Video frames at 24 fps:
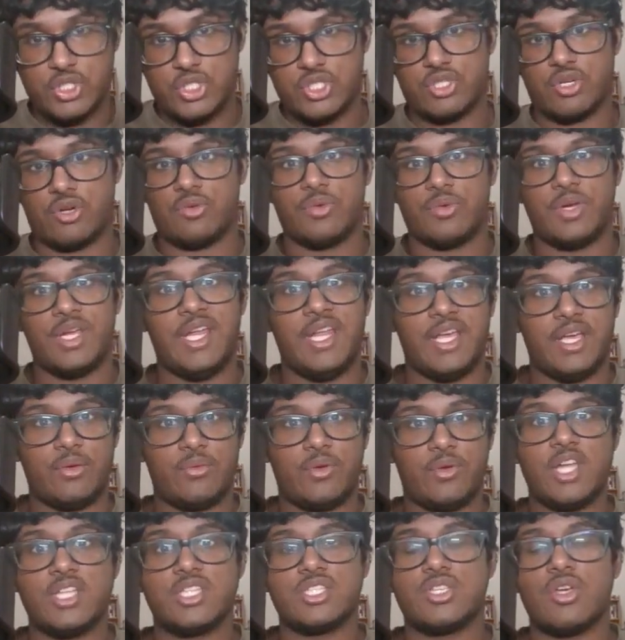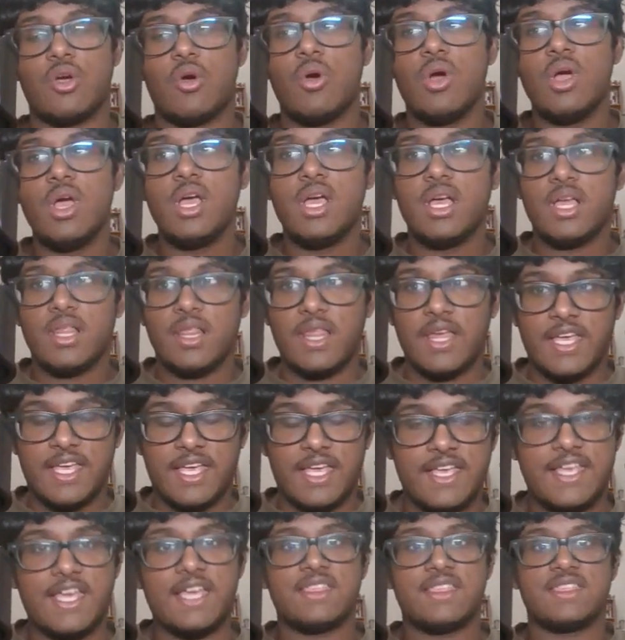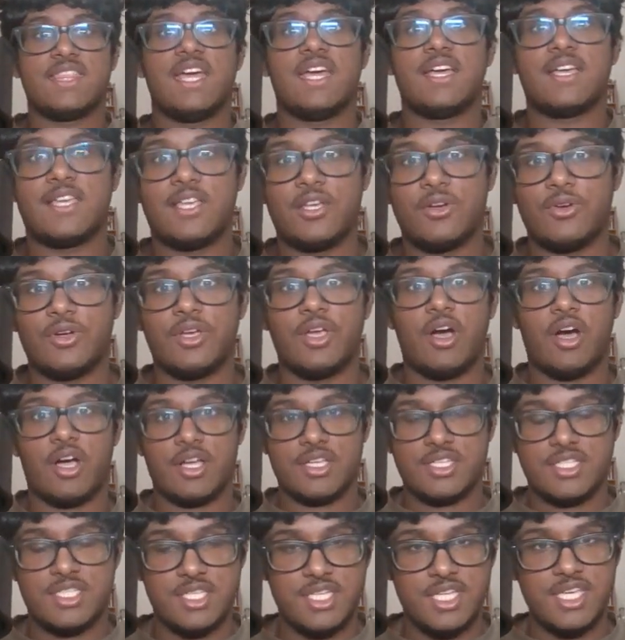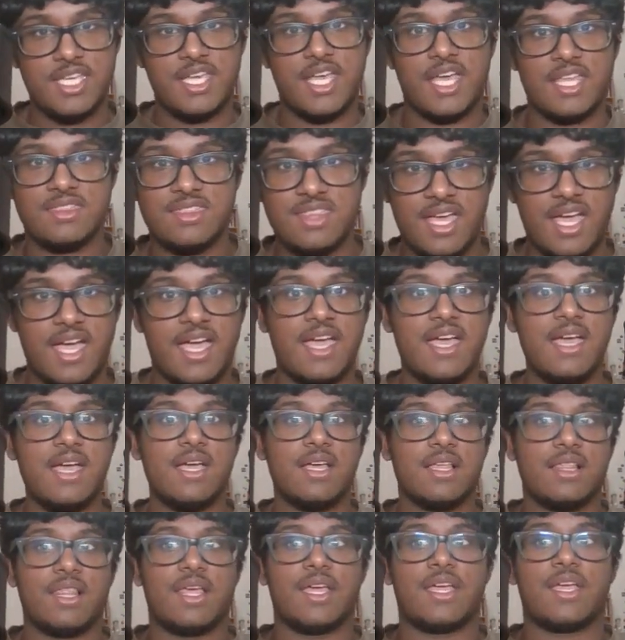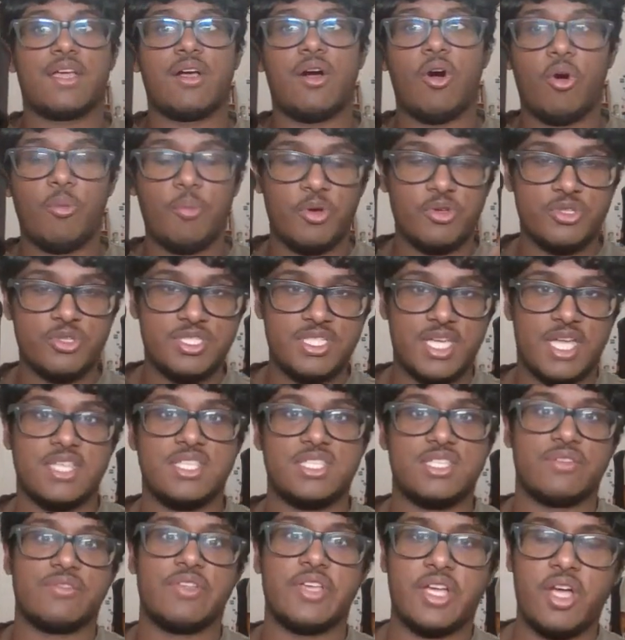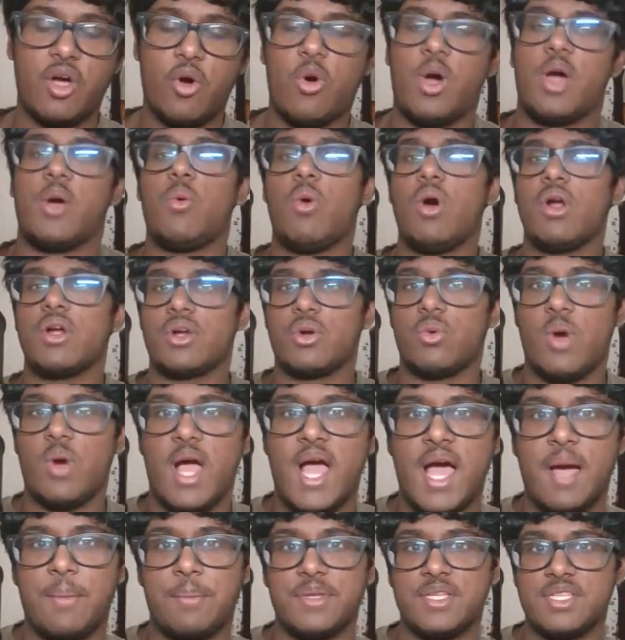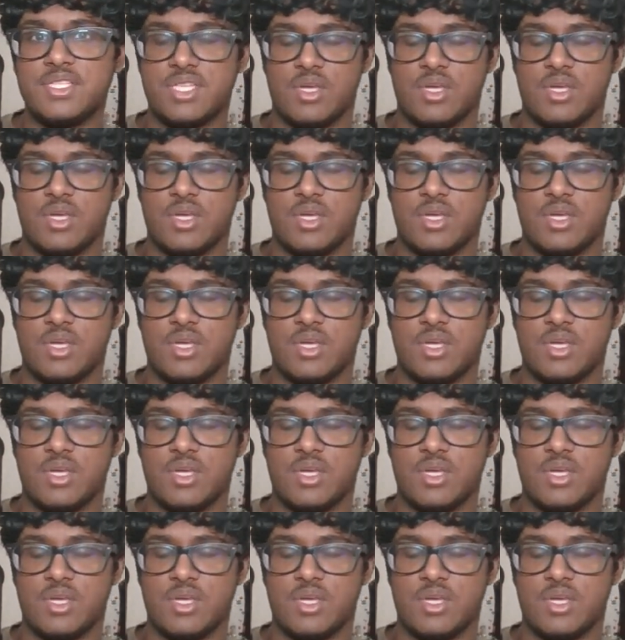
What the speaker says: start reading it, right? So like get that curiosity, get that like almost sense of like, oh, I wonder what happens.